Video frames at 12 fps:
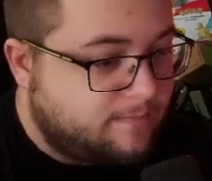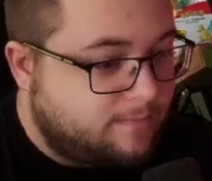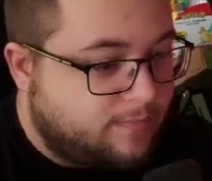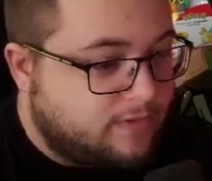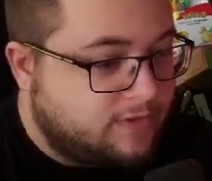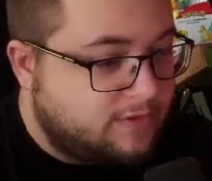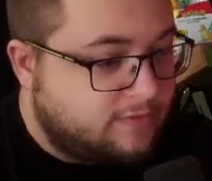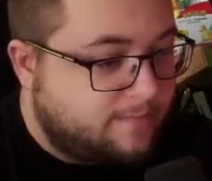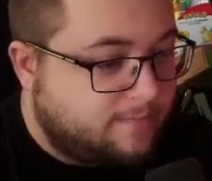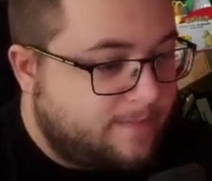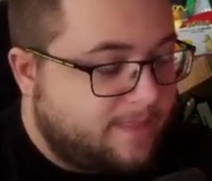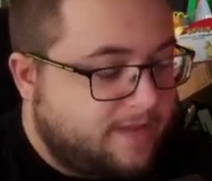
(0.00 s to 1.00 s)
But
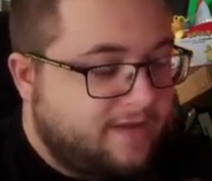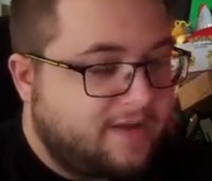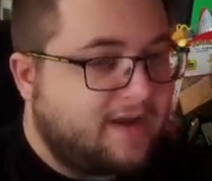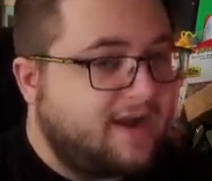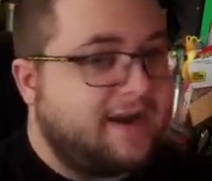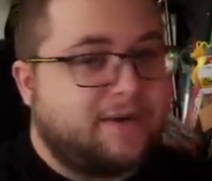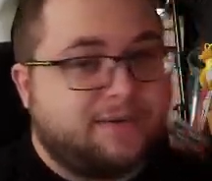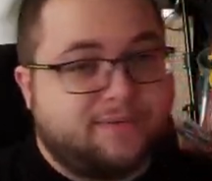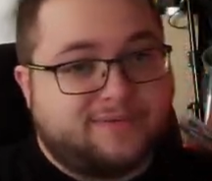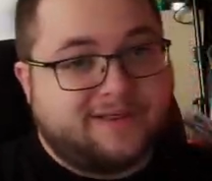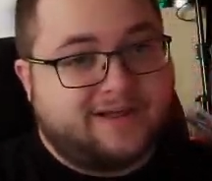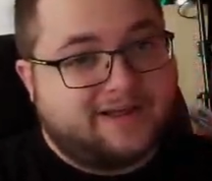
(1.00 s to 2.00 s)
I
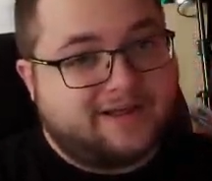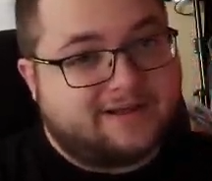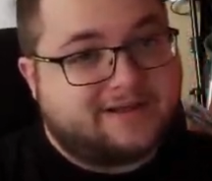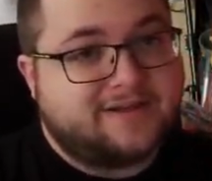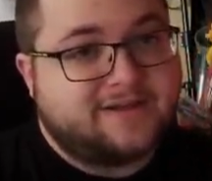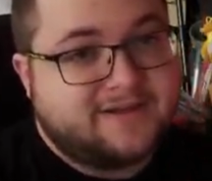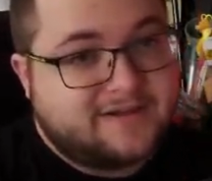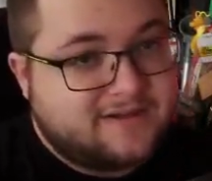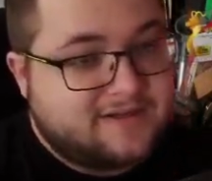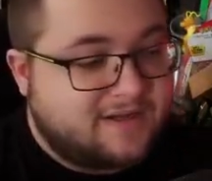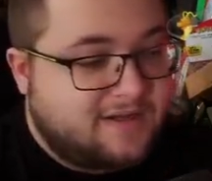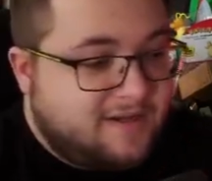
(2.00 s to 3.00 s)
don't like...
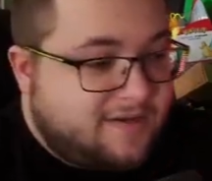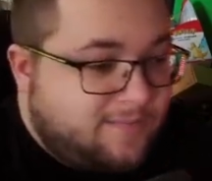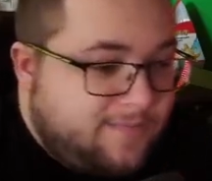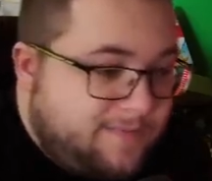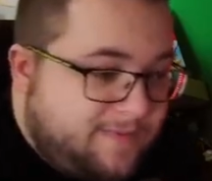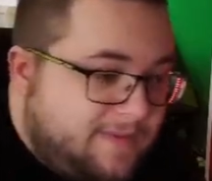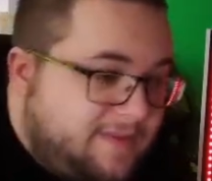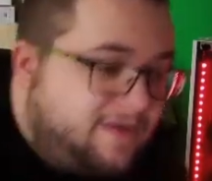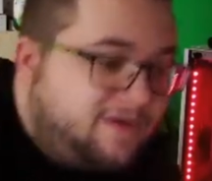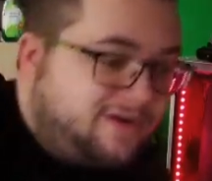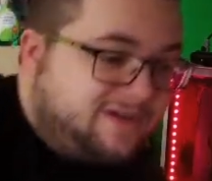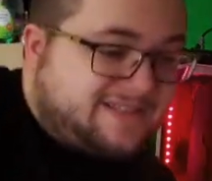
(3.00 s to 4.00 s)

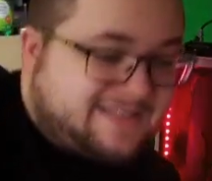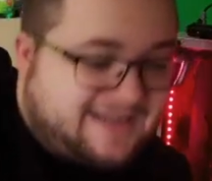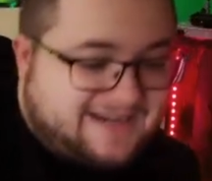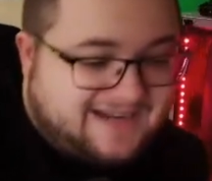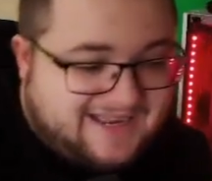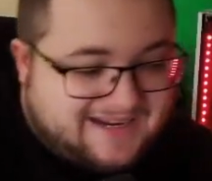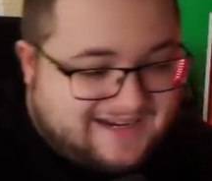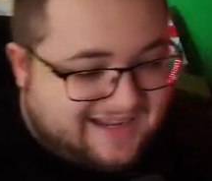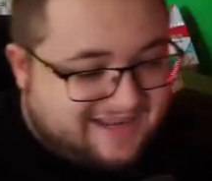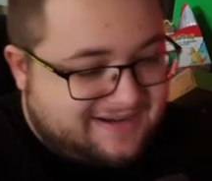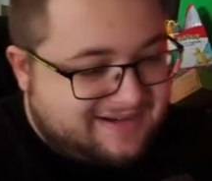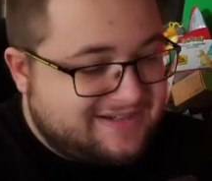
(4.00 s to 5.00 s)
Oh, it started lagging
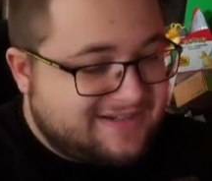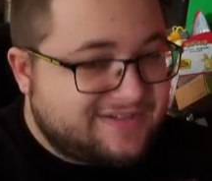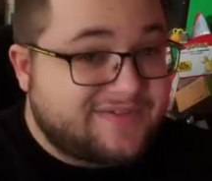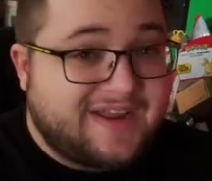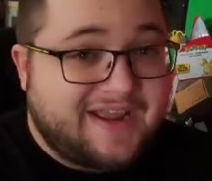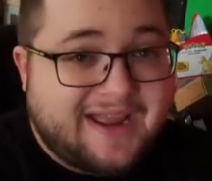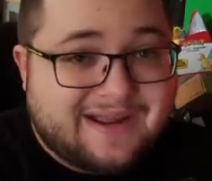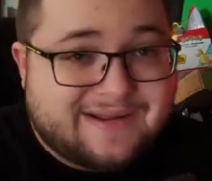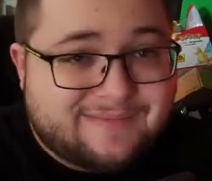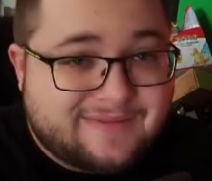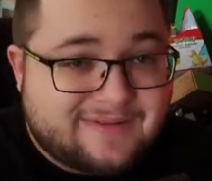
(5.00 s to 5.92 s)
again just for him.